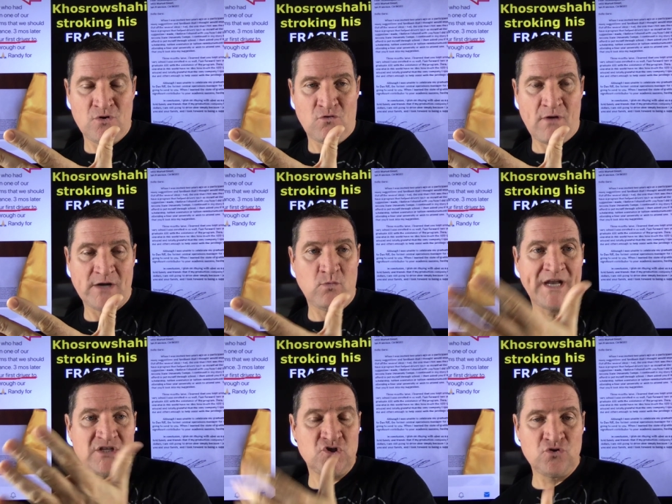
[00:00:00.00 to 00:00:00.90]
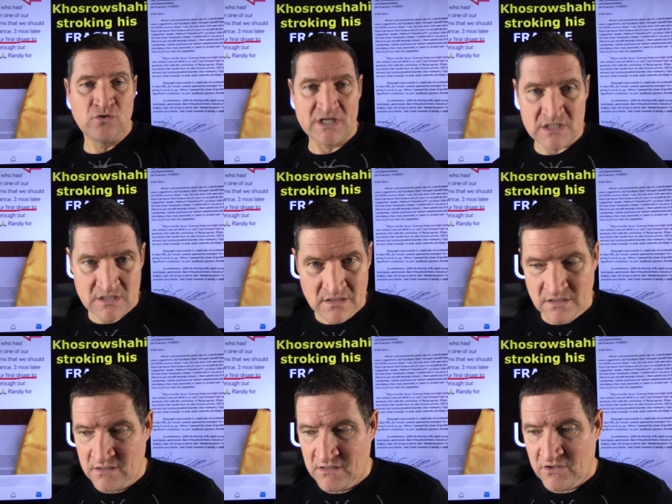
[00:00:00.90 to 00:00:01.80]
Right? Why did you do this?
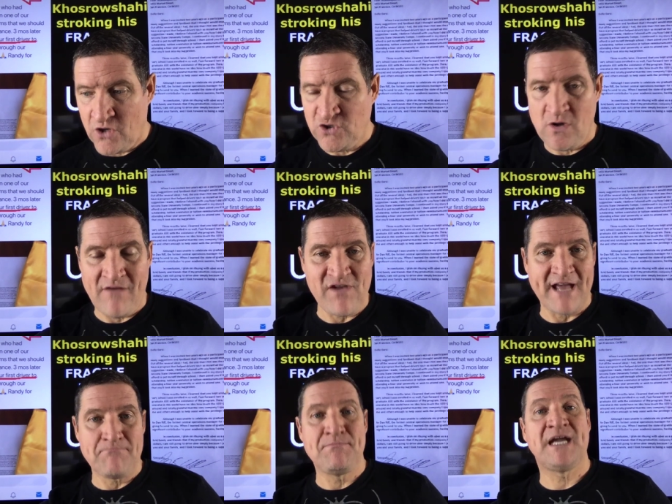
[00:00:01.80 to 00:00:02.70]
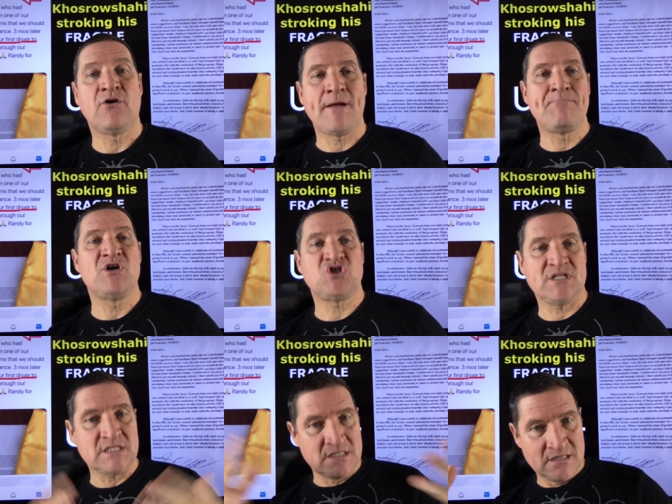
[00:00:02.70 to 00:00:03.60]
Don't you have like bigger
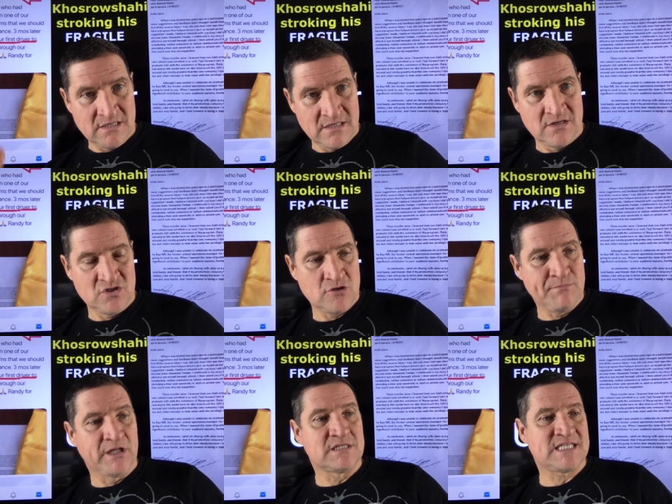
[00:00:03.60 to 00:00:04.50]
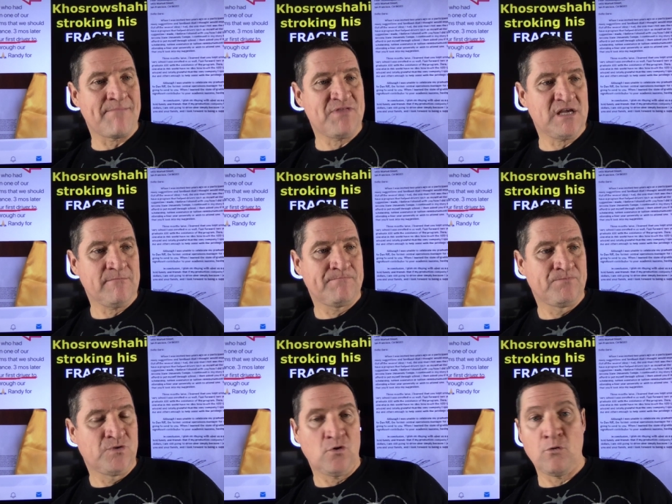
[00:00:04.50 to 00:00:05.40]
ambitions to build something
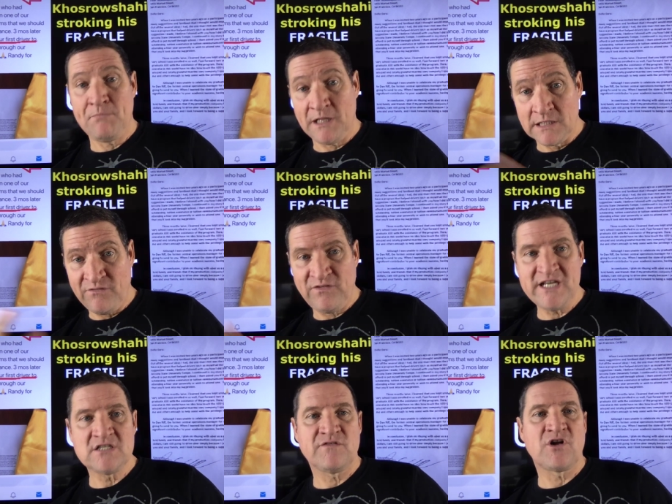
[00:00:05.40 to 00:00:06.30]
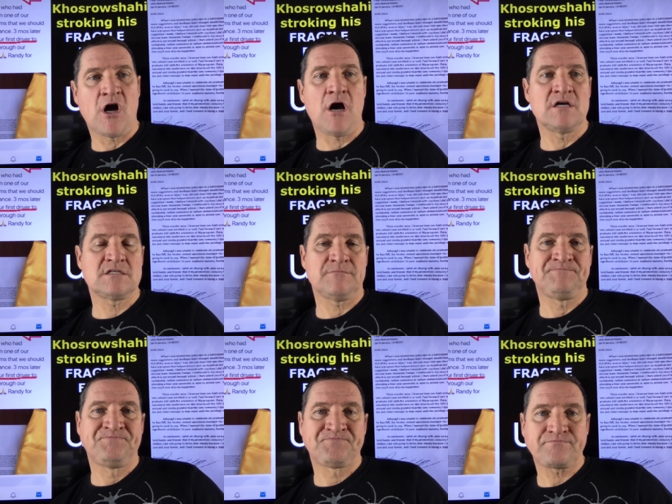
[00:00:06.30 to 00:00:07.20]
or build a fleet of cars?
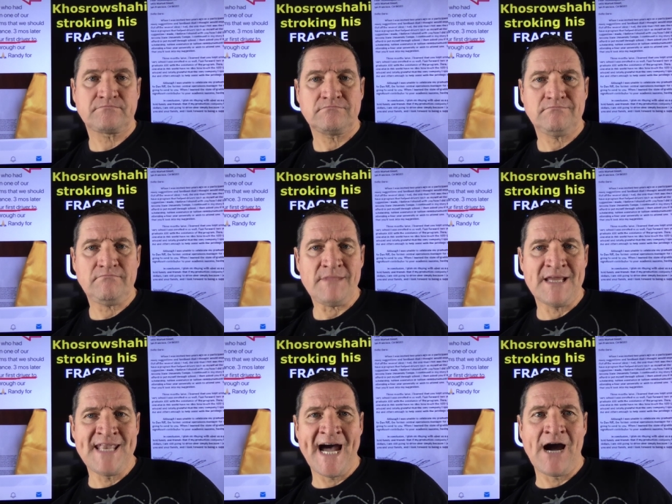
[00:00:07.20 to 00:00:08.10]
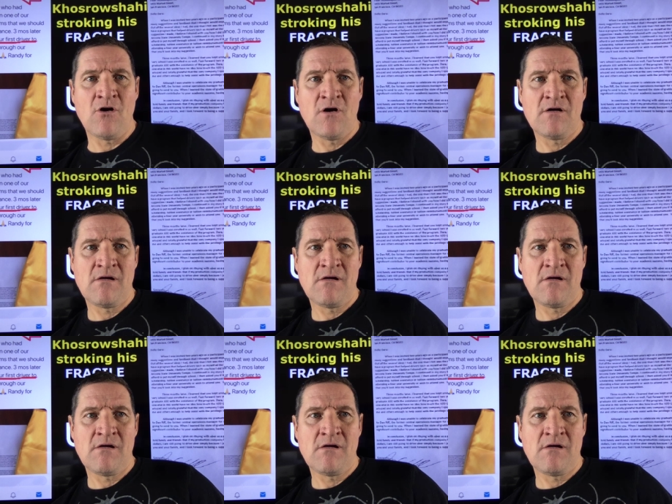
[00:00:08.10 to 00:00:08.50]
Now,